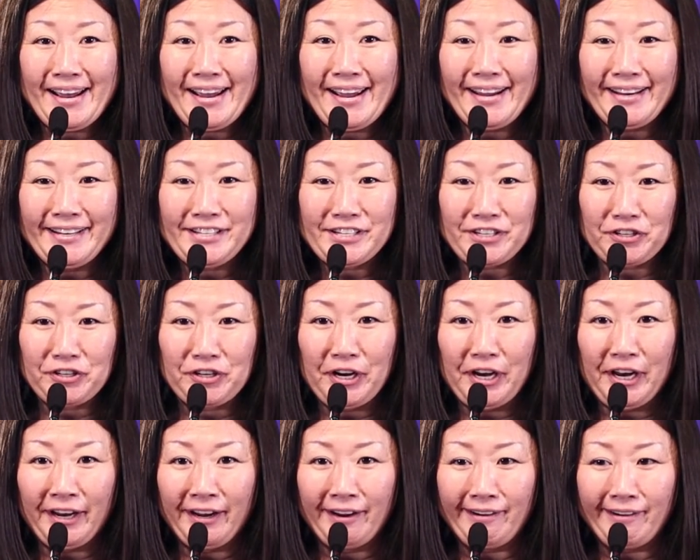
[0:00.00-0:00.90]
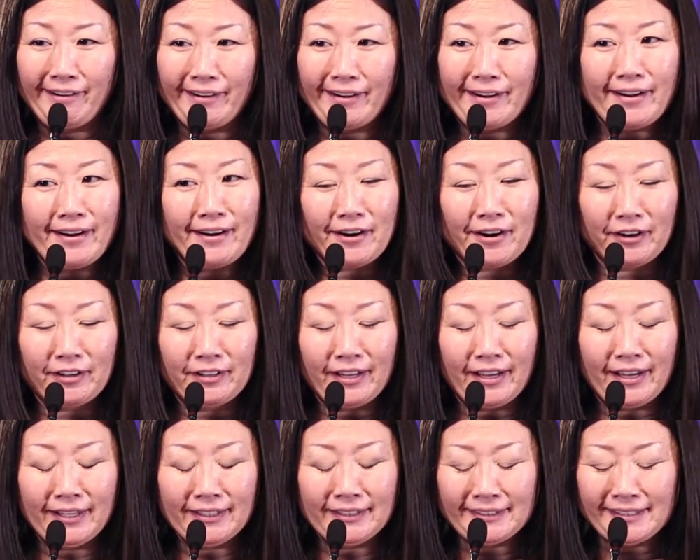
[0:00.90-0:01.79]
during art
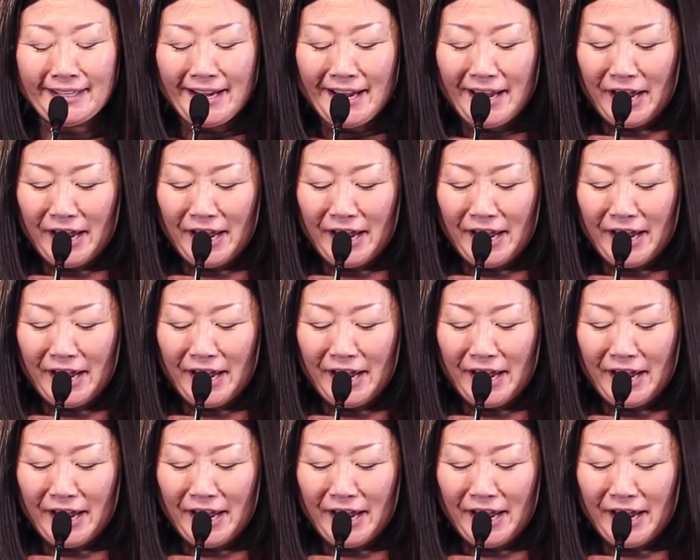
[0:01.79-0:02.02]
class,